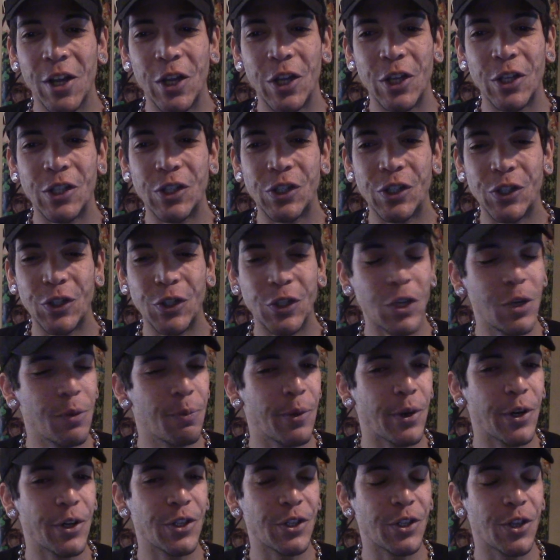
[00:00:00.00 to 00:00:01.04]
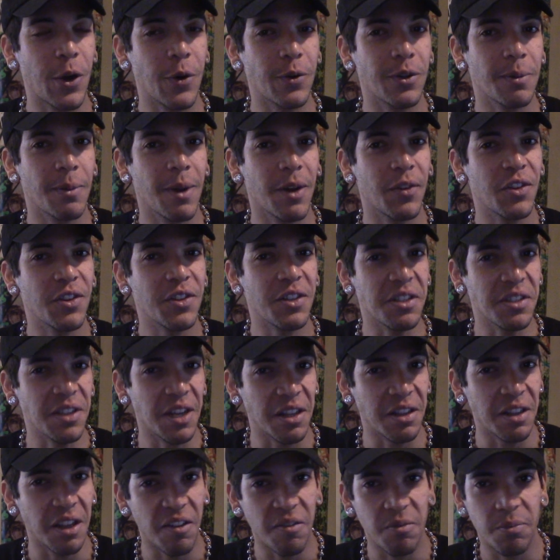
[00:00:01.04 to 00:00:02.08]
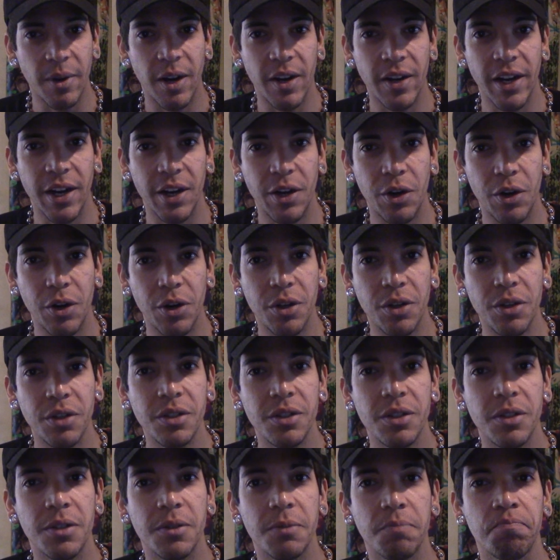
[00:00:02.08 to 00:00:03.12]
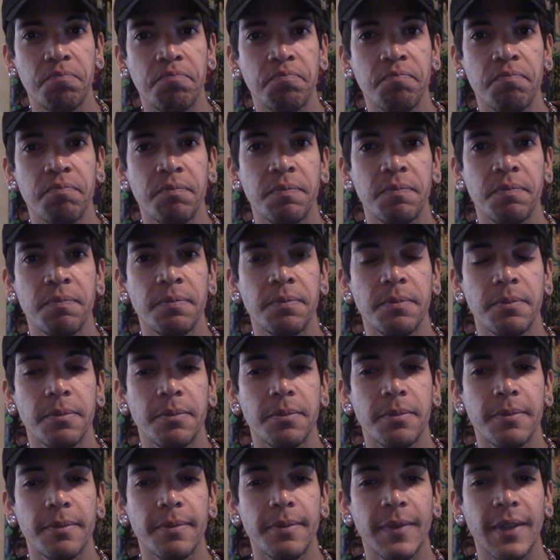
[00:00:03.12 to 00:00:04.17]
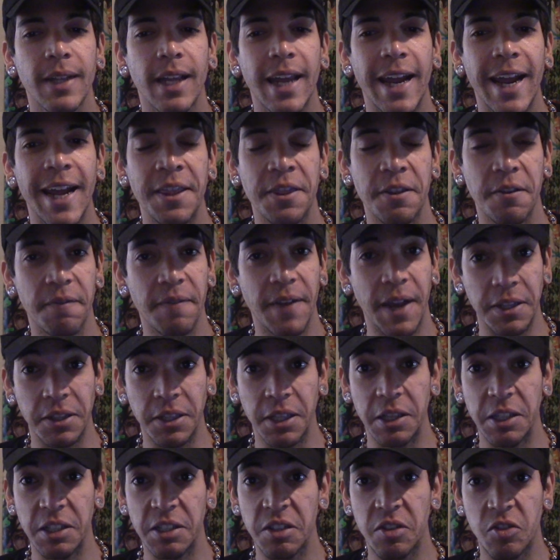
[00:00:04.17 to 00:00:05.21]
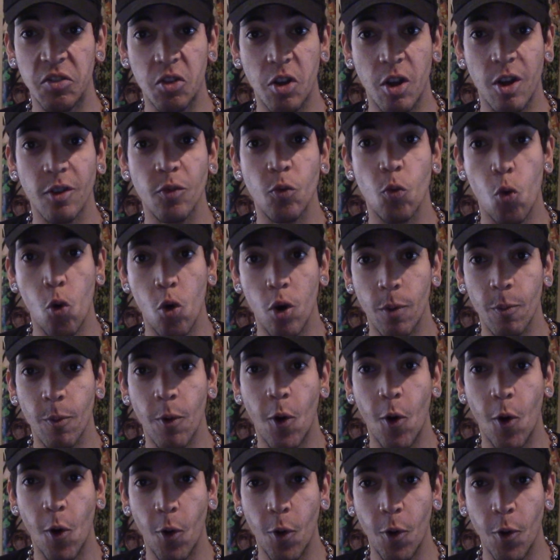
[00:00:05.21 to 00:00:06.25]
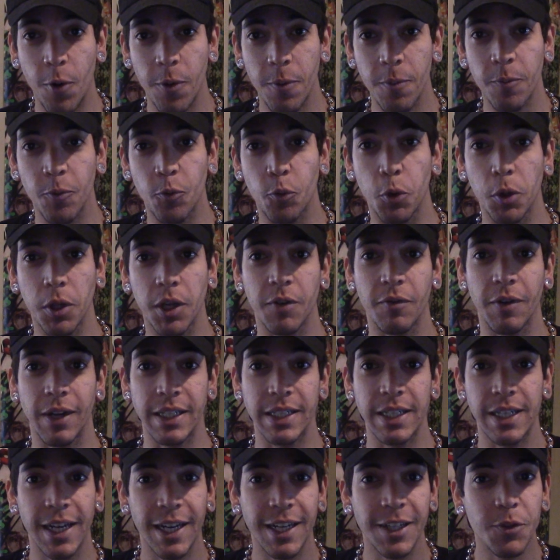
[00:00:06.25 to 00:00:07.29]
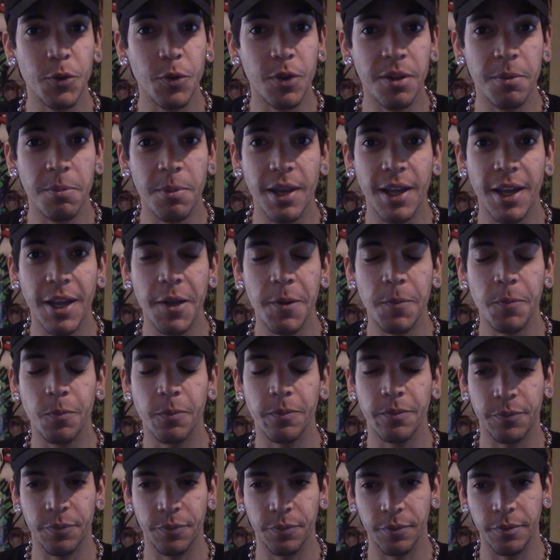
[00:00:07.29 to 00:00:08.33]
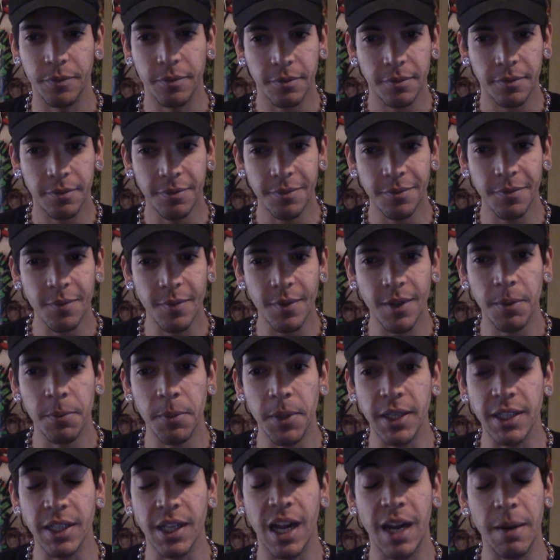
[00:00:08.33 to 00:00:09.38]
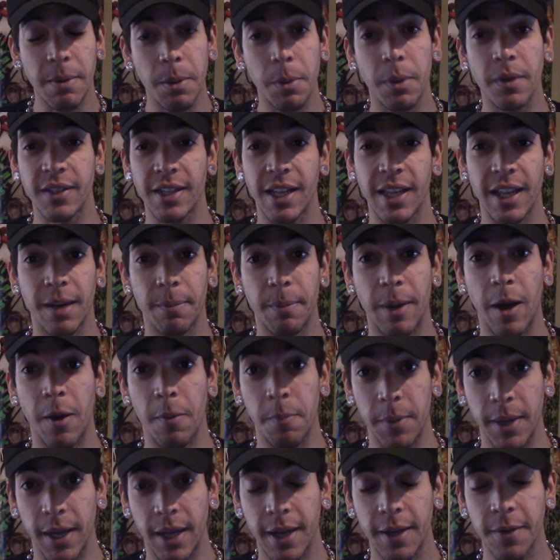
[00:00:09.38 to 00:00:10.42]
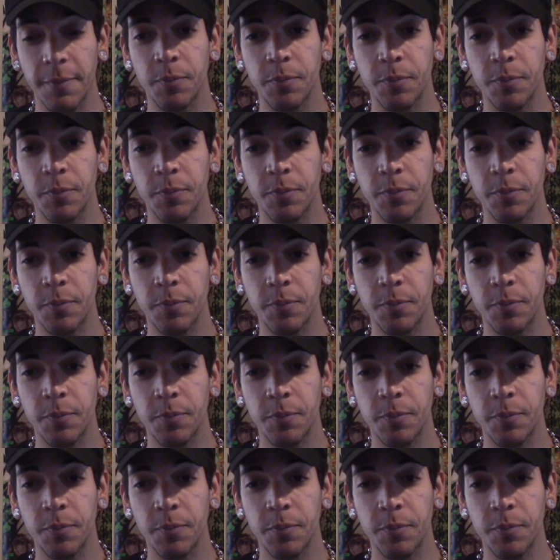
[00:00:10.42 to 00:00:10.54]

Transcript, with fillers: Super stoked about this because I love Brown Eyed Girls, and the fact that this is called Warm Hole really resonates with me because a lot of people said that about me.